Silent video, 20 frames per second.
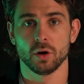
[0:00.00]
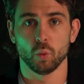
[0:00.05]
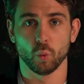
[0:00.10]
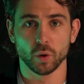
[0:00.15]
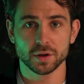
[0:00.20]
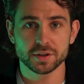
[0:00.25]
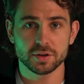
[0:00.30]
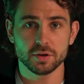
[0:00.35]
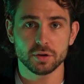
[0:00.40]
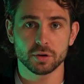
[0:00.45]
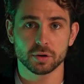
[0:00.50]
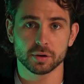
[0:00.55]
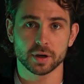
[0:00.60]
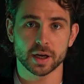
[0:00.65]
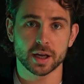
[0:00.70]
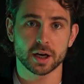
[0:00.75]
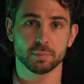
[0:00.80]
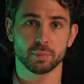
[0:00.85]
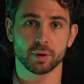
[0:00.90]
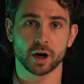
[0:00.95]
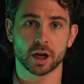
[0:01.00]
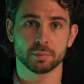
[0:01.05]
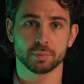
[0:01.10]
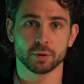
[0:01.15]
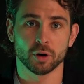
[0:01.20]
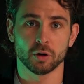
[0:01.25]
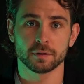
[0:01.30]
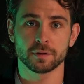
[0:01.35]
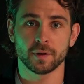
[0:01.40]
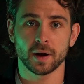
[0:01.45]
Once you create a brand
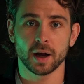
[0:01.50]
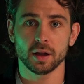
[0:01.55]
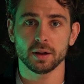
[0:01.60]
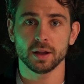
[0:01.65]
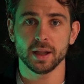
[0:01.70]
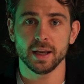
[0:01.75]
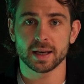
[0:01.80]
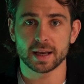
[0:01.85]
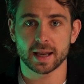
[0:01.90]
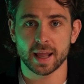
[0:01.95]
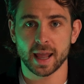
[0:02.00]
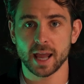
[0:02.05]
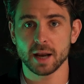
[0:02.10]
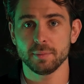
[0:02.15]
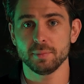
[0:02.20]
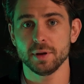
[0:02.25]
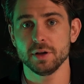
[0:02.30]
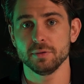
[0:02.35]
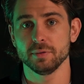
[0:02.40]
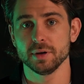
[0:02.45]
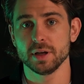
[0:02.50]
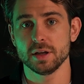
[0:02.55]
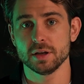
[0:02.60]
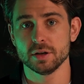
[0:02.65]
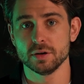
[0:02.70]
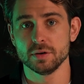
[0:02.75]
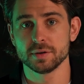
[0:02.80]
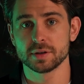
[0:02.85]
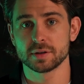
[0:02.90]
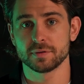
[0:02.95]
profile, it can be
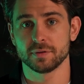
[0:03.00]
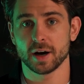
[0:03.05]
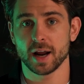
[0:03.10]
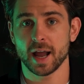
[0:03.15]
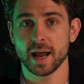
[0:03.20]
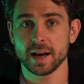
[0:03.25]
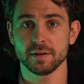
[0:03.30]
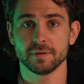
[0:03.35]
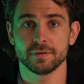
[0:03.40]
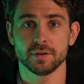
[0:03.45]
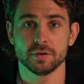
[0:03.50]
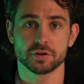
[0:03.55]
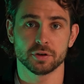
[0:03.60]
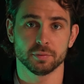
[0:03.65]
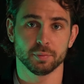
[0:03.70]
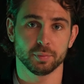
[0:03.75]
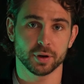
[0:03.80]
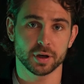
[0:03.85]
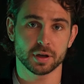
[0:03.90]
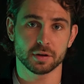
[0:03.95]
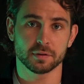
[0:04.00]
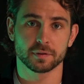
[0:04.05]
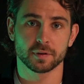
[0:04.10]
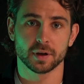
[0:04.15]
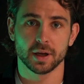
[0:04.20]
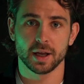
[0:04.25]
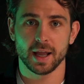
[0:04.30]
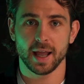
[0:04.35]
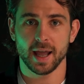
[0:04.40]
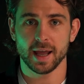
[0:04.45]
reused for any future brief.
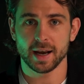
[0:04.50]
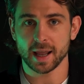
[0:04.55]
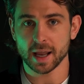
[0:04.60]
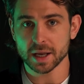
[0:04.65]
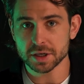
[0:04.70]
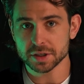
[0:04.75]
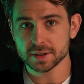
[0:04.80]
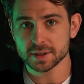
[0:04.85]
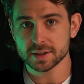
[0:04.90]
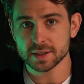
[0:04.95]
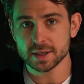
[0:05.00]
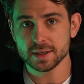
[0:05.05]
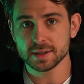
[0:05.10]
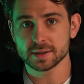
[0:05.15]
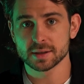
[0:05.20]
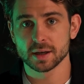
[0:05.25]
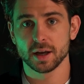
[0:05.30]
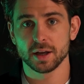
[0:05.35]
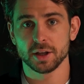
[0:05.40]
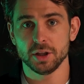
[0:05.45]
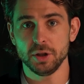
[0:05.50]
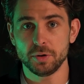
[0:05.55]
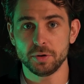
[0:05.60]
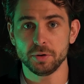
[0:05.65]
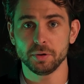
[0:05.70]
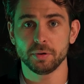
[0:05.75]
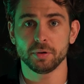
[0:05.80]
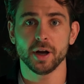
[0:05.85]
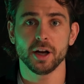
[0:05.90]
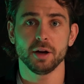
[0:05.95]
And agencies, you
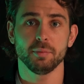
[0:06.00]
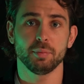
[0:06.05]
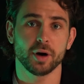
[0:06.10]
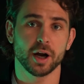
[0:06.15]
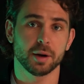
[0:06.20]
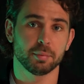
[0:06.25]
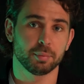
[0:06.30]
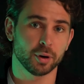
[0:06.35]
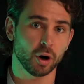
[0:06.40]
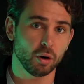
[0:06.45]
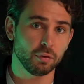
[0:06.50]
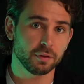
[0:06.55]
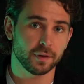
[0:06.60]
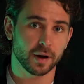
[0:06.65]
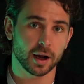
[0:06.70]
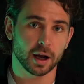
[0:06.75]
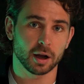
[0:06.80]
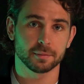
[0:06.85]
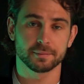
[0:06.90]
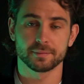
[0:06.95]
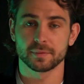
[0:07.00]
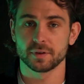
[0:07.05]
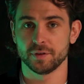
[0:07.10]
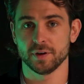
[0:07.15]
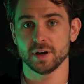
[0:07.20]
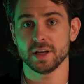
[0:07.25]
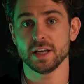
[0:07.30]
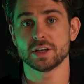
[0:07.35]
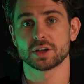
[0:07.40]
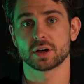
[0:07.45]
can create a brand profile
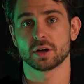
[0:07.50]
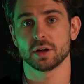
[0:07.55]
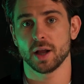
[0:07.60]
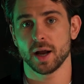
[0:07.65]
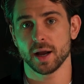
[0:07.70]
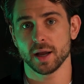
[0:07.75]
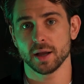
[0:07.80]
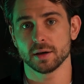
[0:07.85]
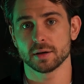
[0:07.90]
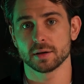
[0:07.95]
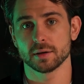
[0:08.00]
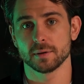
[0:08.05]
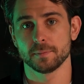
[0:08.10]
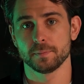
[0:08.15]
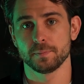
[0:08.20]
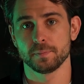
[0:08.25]
for each client.